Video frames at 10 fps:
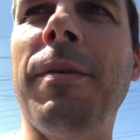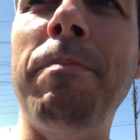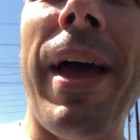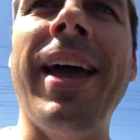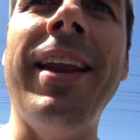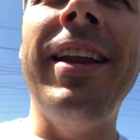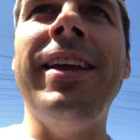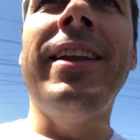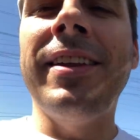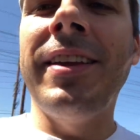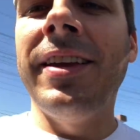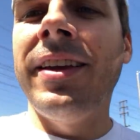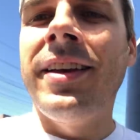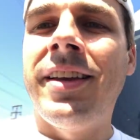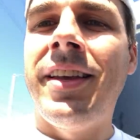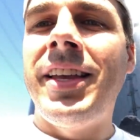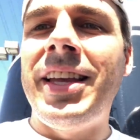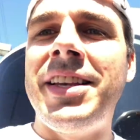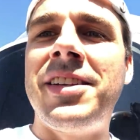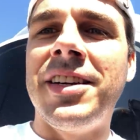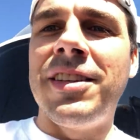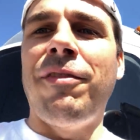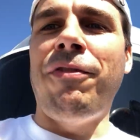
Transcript: bed in it doesn't